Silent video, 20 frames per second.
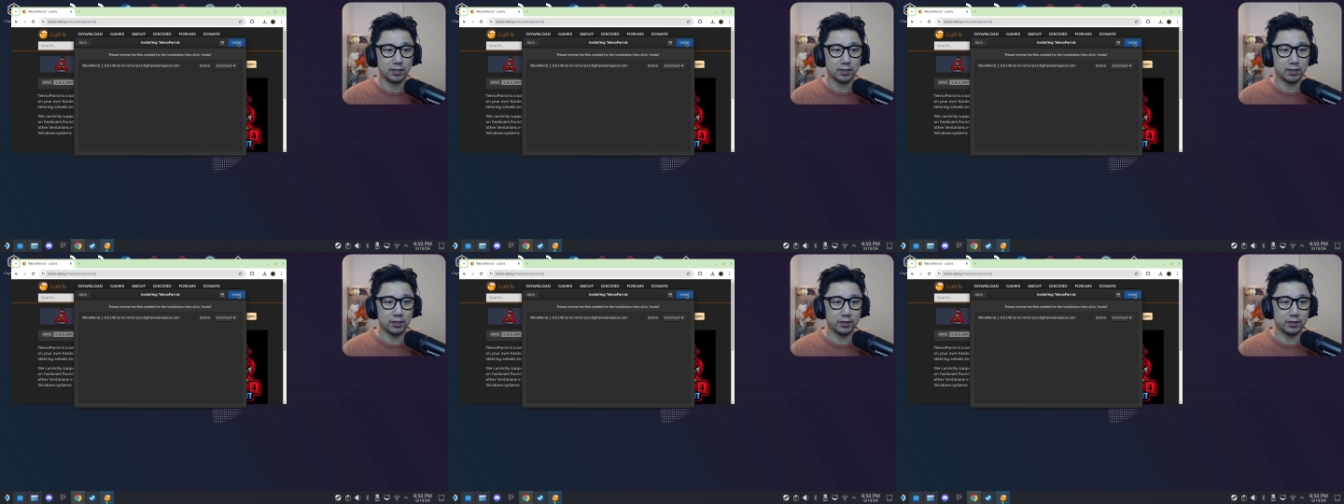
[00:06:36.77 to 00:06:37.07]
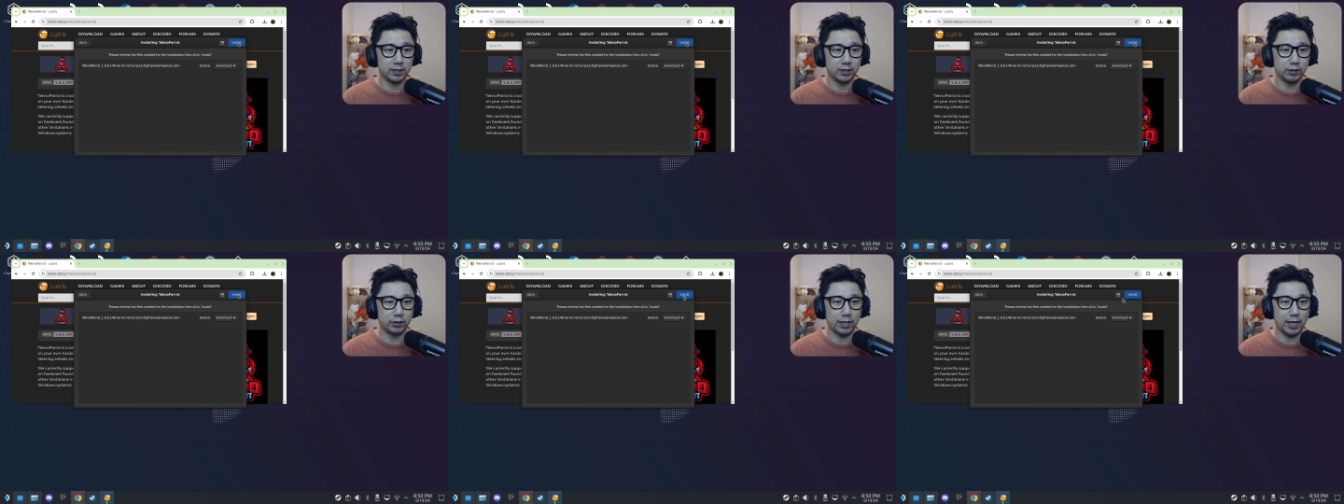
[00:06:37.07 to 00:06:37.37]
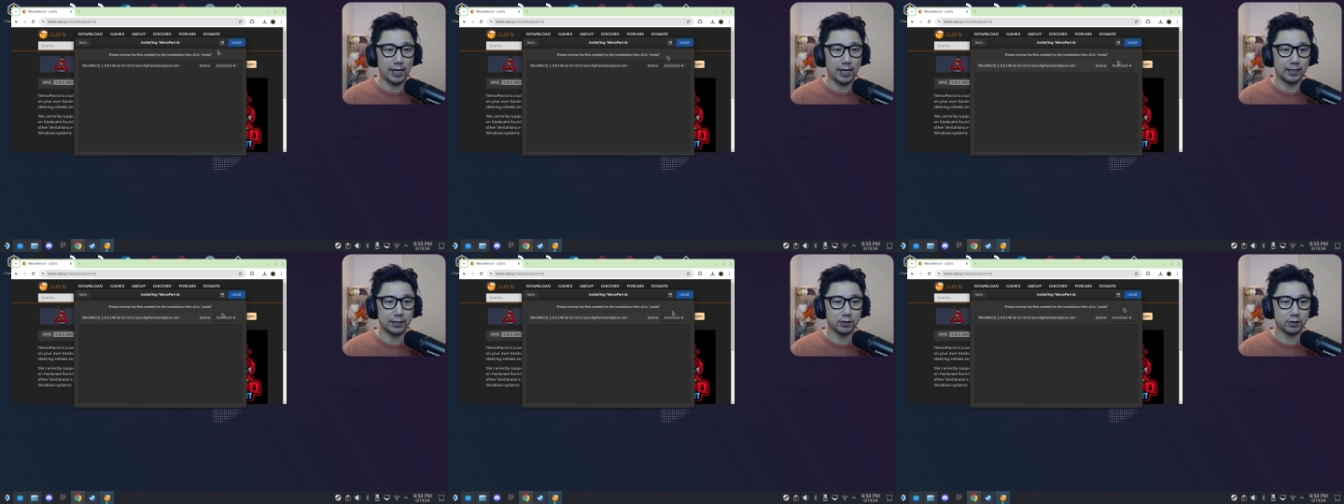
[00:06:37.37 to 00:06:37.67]
continue.
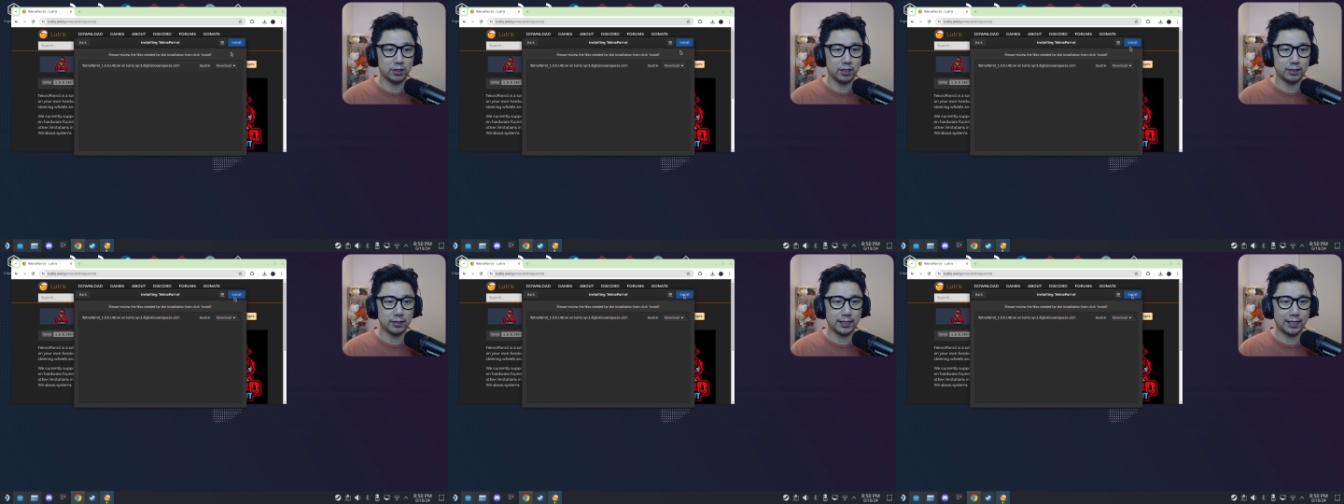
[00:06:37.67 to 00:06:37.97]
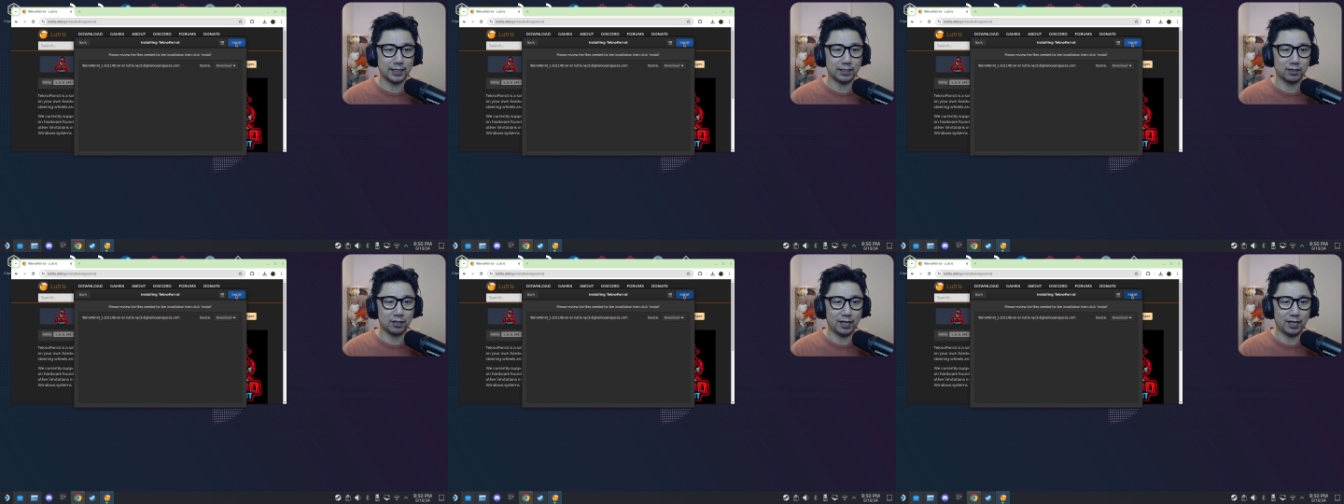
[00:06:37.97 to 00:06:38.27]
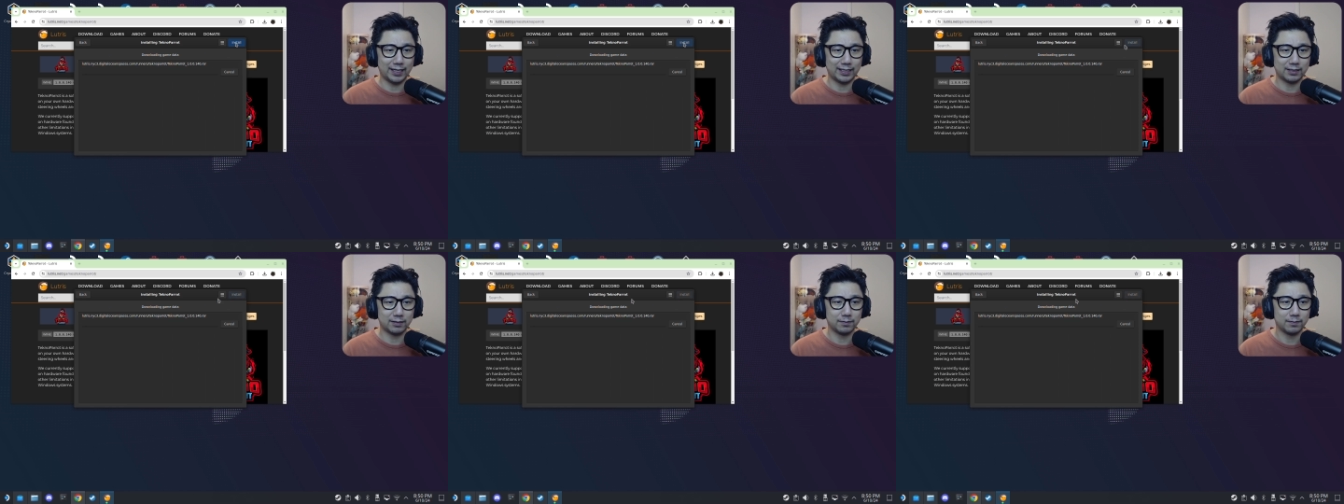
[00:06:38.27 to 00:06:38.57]
And it's going to take
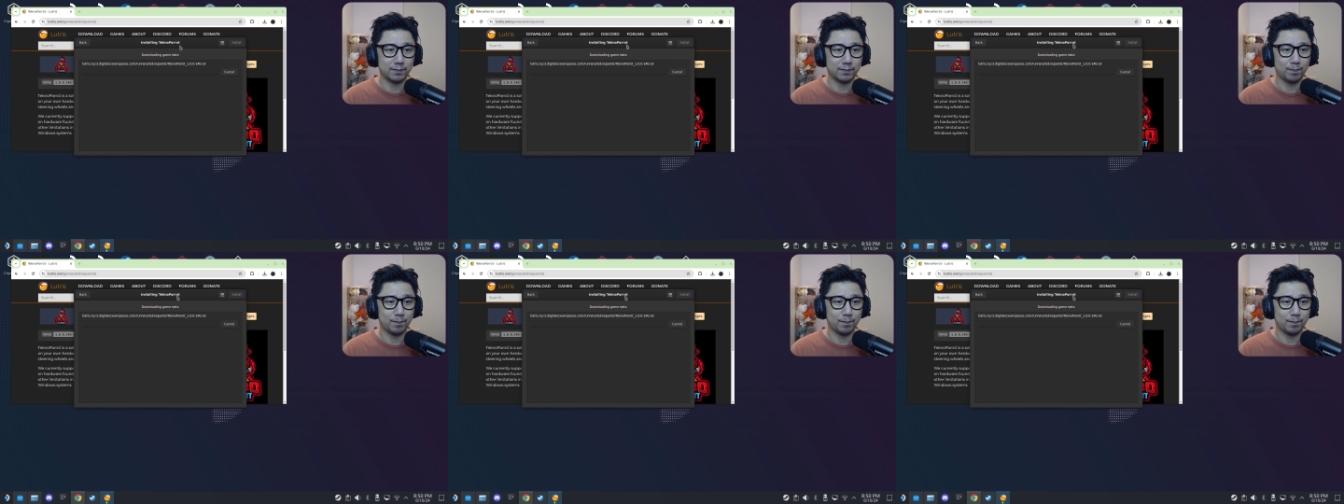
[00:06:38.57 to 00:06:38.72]
like,